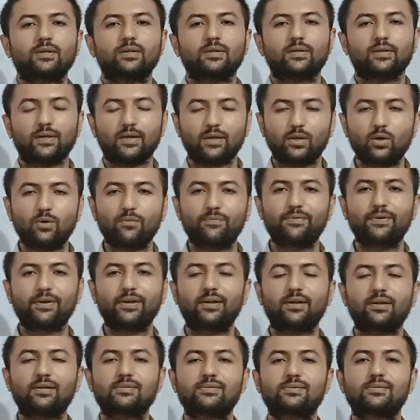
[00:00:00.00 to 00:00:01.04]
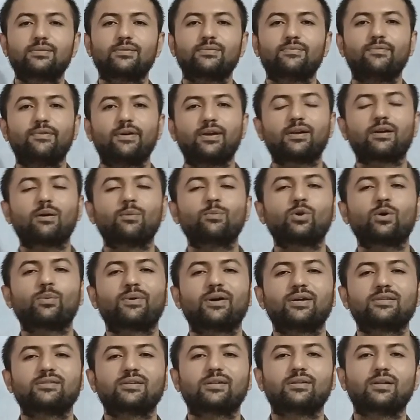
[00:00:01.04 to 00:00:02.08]
Hello friends, welcome to
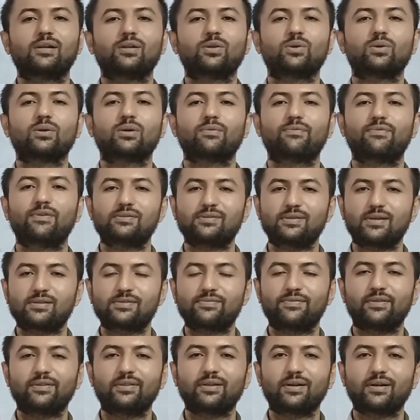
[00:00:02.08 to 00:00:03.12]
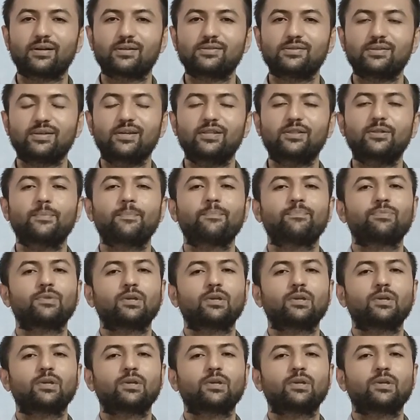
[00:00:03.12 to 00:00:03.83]
my channel Physics with Rakshit.